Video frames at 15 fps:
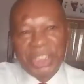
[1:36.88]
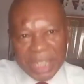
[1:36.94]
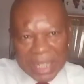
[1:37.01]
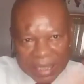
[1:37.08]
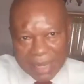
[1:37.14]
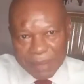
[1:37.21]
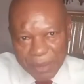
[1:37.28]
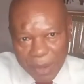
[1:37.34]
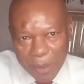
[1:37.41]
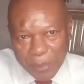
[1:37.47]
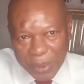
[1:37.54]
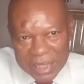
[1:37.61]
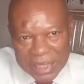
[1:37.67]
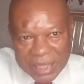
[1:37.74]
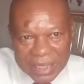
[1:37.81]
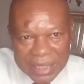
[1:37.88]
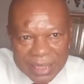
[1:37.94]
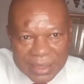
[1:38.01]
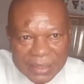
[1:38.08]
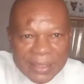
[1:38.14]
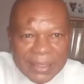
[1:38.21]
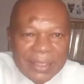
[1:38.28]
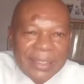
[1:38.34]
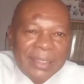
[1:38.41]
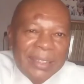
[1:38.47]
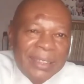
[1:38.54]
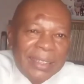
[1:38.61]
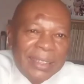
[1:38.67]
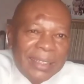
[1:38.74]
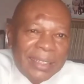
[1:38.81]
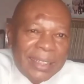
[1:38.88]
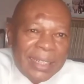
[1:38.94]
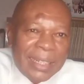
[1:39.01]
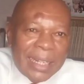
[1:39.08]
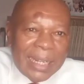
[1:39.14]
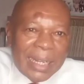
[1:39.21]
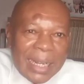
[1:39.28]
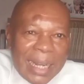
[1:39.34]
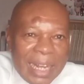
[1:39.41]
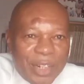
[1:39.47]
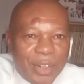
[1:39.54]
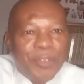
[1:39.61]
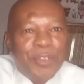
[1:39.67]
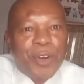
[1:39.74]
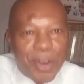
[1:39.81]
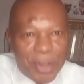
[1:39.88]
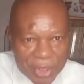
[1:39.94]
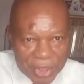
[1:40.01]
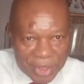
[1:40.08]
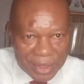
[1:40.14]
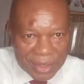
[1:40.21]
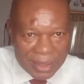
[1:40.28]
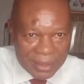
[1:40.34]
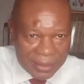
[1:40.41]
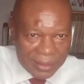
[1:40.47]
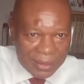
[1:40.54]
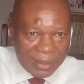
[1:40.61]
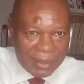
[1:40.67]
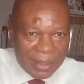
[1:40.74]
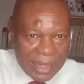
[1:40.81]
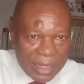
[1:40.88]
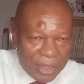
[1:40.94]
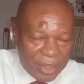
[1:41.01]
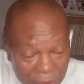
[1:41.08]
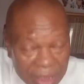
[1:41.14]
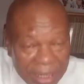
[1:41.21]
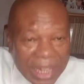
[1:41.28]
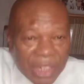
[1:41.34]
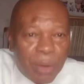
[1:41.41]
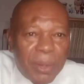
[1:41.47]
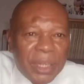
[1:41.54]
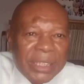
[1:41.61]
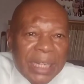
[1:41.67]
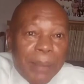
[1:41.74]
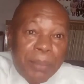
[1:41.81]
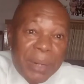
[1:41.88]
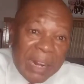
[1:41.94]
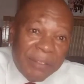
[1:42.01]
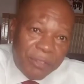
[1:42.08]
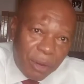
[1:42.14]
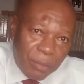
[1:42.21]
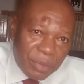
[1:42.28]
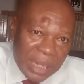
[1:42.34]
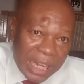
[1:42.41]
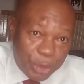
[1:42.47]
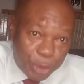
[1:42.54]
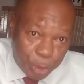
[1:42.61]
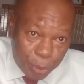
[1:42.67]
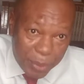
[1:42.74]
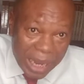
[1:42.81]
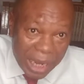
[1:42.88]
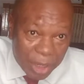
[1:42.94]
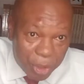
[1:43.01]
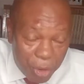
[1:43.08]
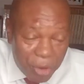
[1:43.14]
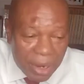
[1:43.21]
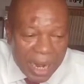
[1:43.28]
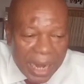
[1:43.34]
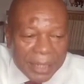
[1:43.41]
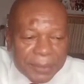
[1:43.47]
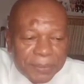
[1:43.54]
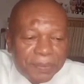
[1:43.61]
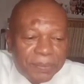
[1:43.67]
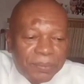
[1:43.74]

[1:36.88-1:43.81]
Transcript: GSM companies, and of course, in online commercial platforms like Jumia, Conga.